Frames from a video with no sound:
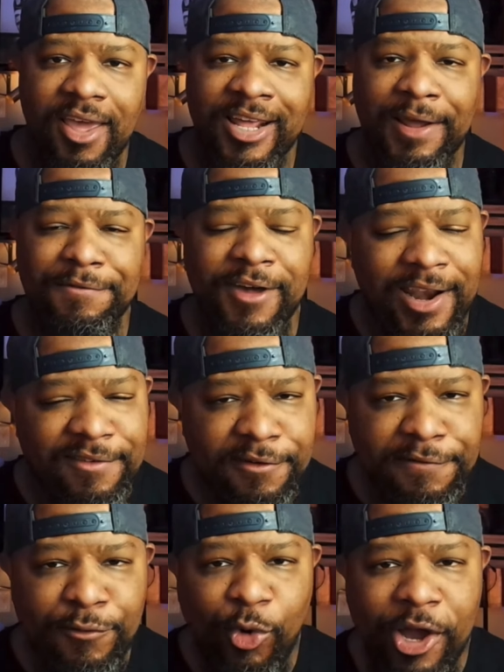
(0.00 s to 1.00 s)
And I've kind of
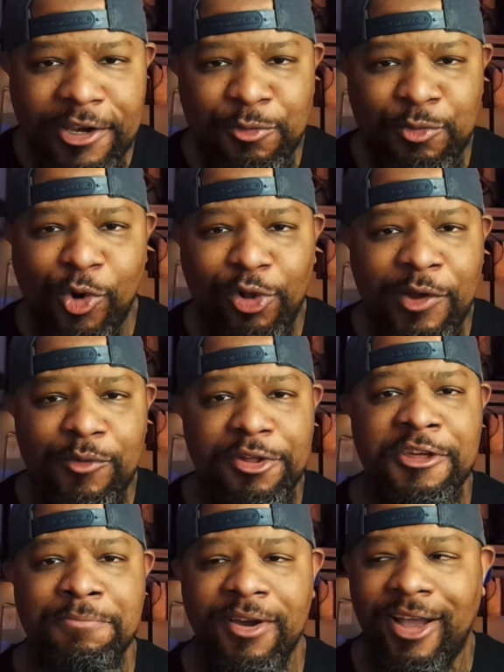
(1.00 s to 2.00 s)
avoided rolling
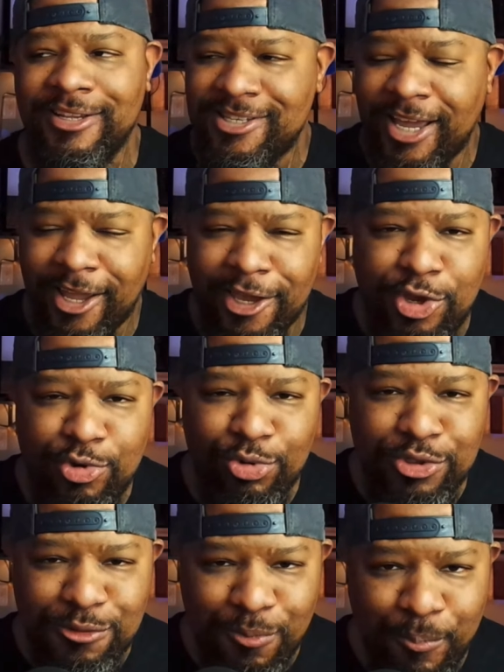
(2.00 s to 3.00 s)
with him because he's like a
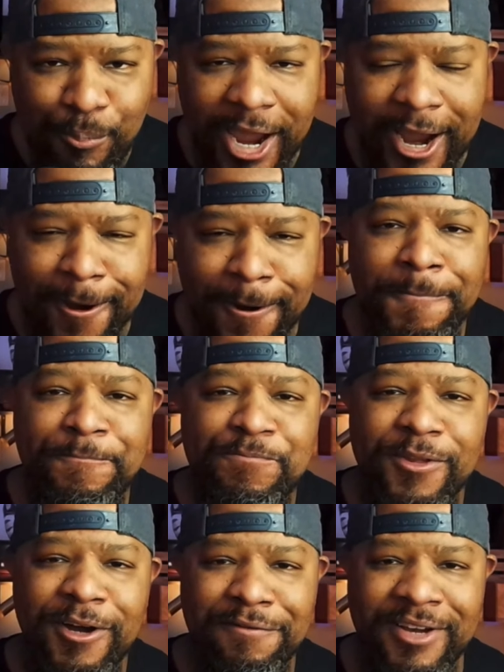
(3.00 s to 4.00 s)
huge bear
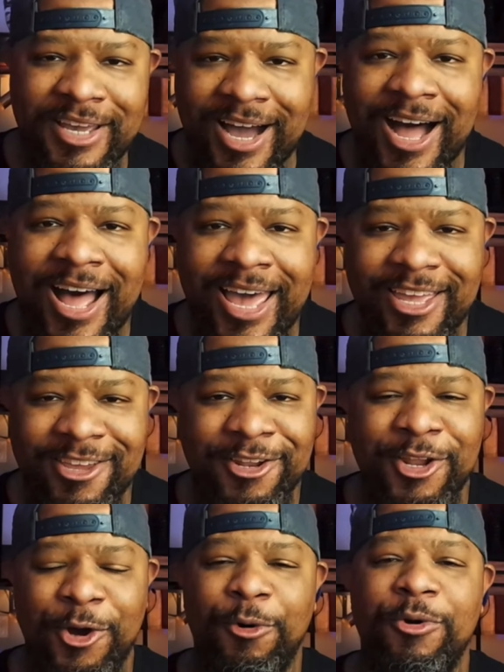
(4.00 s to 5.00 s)
of a guy,
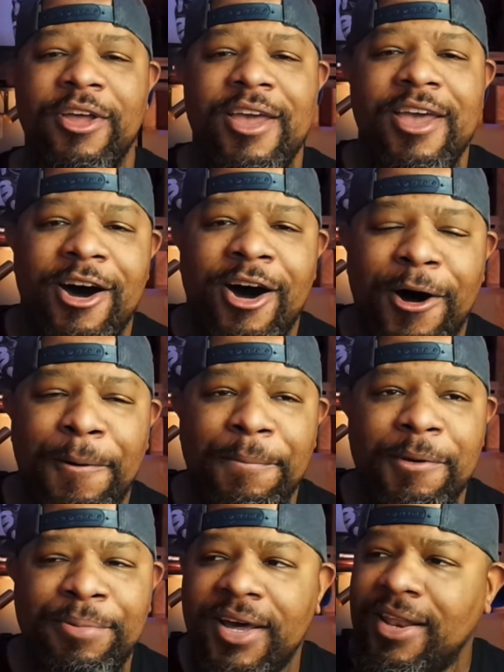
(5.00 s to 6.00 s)
you know.
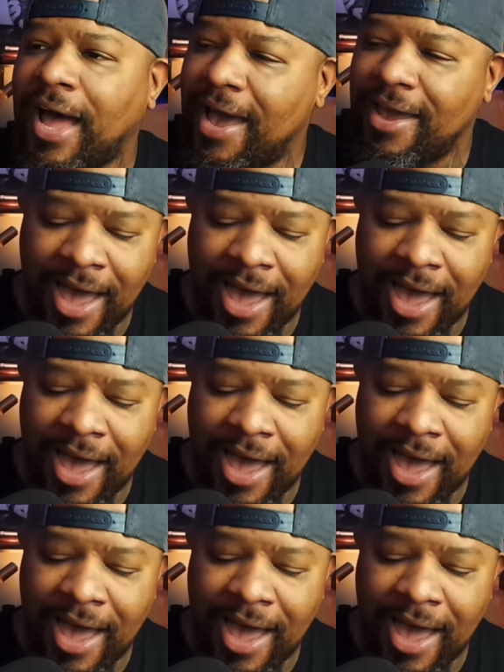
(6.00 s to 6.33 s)
Um, but I,